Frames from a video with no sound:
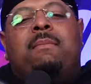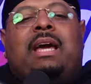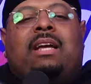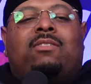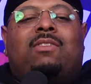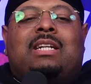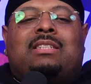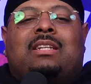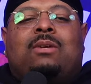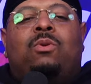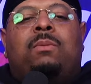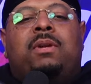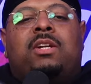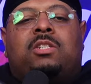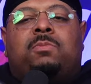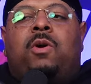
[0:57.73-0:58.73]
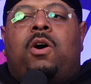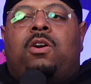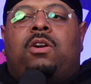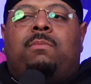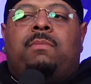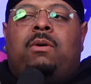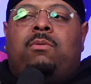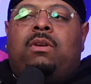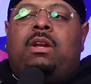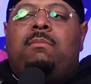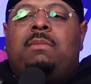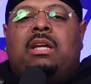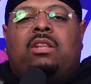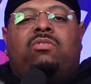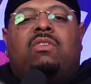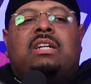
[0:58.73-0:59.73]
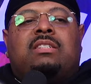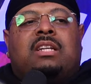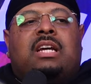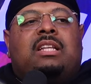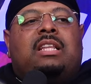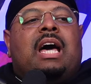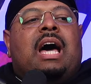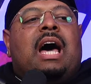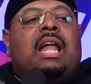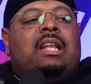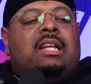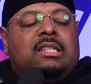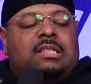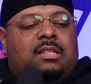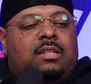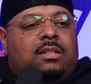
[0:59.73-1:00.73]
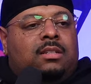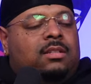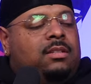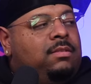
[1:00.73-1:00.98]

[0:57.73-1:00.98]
make threats, women are smarter than men. When they make threats like that, I listen.